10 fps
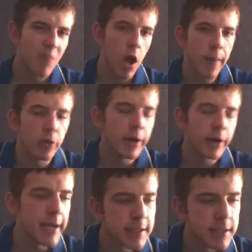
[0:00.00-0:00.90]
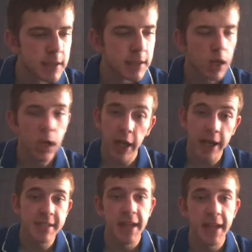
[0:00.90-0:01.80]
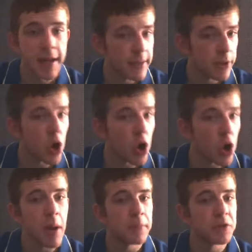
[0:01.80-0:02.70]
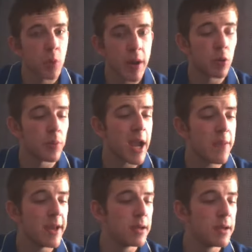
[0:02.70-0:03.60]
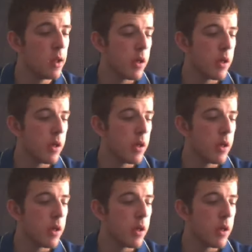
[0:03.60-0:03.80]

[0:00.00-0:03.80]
Upgrades, like I say, the combi weapons are where you want to game in.